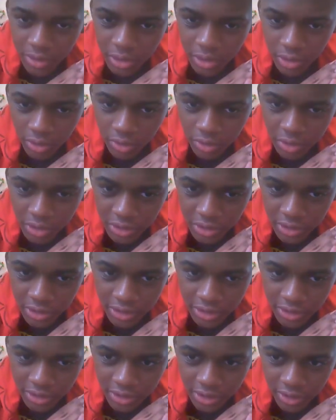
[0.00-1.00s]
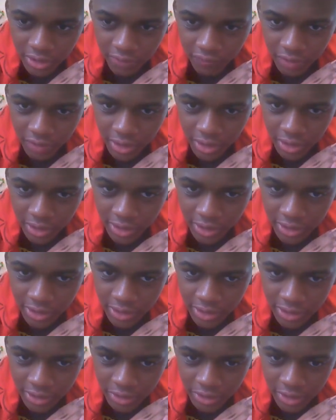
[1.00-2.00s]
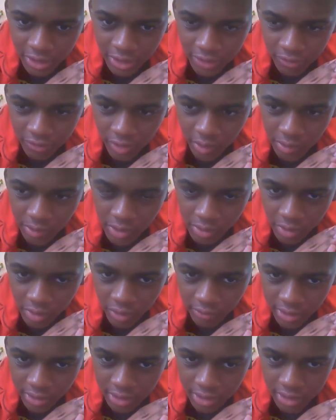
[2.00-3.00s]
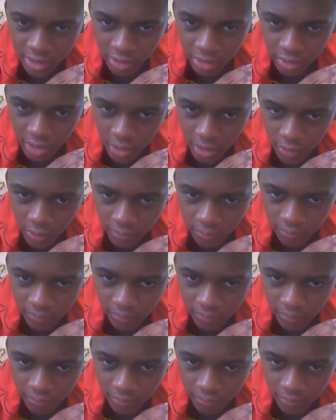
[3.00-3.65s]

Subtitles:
soldiers and stuff with guns in Transformers movies, don't you?